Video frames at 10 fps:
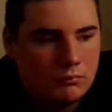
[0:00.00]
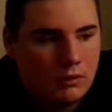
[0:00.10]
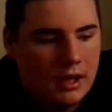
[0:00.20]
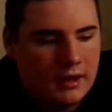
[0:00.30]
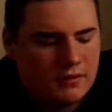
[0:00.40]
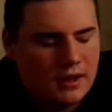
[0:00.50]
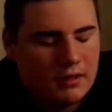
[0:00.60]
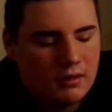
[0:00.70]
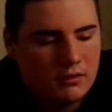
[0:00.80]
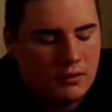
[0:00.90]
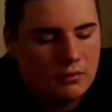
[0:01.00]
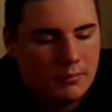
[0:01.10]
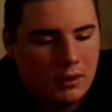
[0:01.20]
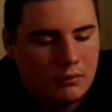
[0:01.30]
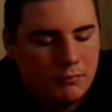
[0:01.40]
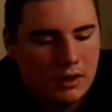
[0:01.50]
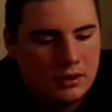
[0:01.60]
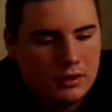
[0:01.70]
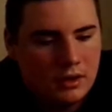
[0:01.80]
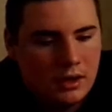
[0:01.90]
I still gotta talk to those about, but
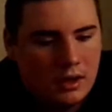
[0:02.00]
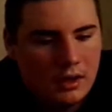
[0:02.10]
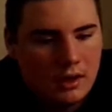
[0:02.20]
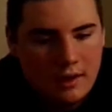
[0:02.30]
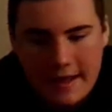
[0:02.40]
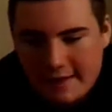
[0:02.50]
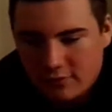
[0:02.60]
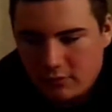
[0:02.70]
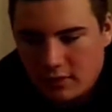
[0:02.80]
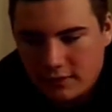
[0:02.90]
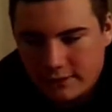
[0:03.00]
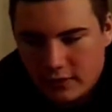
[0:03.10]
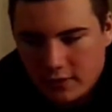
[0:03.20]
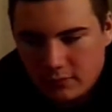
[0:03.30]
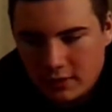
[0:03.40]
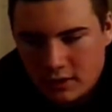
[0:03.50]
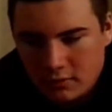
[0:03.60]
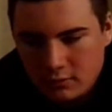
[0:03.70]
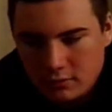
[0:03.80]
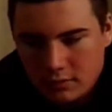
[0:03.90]
as far as we know,
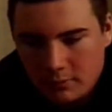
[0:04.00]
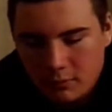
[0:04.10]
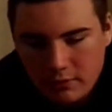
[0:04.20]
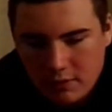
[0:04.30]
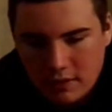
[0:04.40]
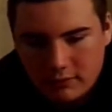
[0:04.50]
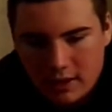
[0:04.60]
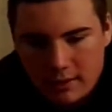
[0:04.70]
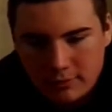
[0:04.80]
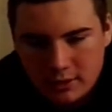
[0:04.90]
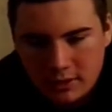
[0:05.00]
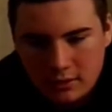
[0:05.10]
the movies are definitely happening.